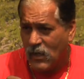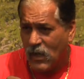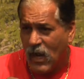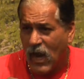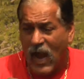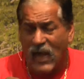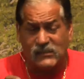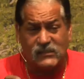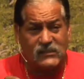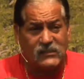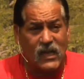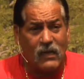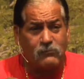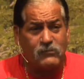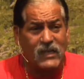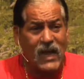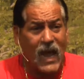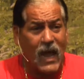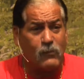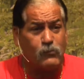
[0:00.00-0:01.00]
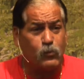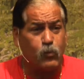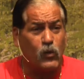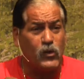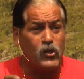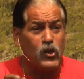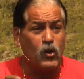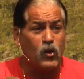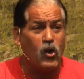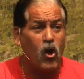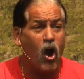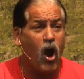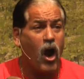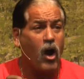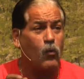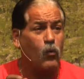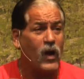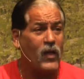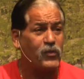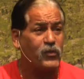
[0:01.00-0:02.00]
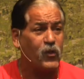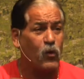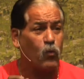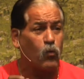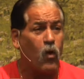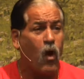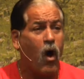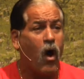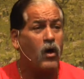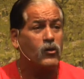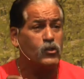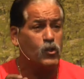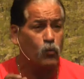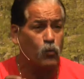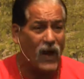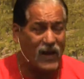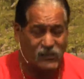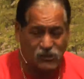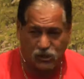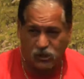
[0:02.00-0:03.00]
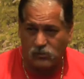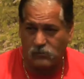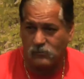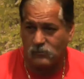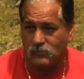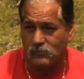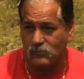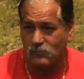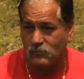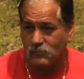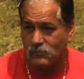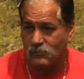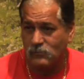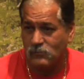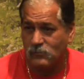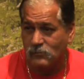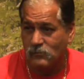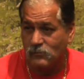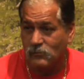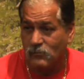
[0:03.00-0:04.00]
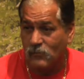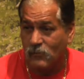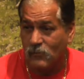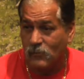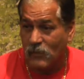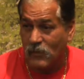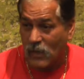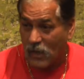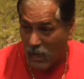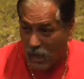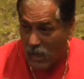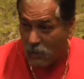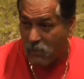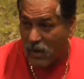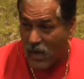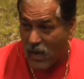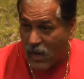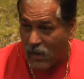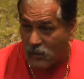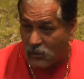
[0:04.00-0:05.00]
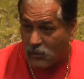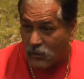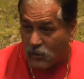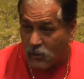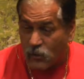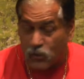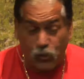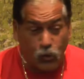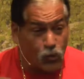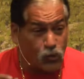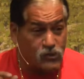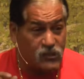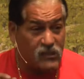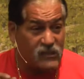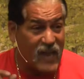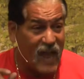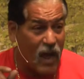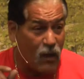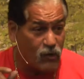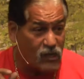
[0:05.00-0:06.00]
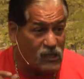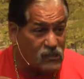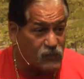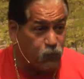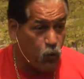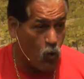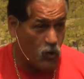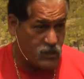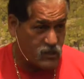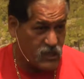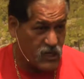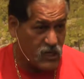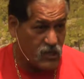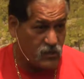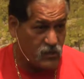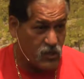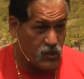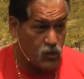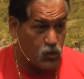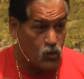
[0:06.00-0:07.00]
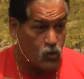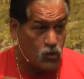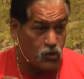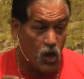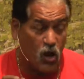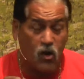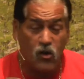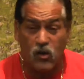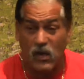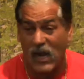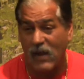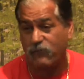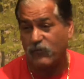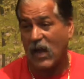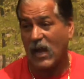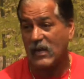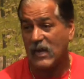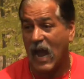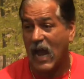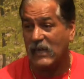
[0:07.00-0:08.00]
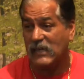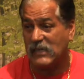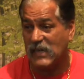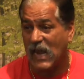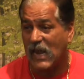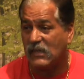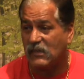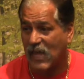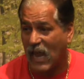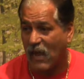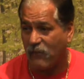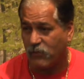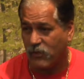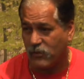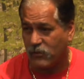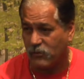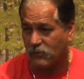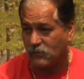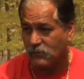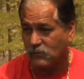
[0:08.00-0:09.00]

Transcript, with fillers: And sometimes when your car went the wrong direction, amen, cruising down East 14th and you turn left on 98th Avenue,